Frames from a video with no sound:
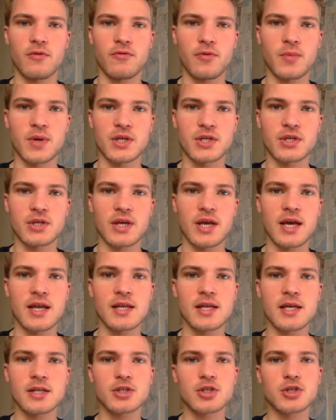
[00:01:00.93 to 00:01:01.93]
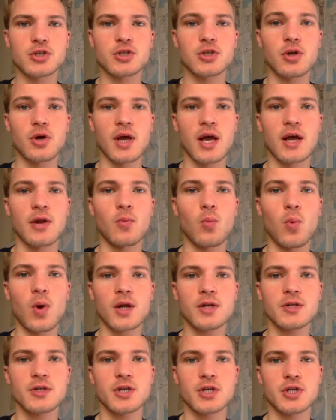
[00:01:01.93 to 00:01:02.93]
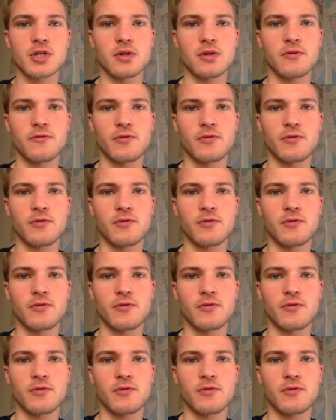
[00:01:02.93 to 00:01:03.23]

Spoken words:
information again, let's just look at what additional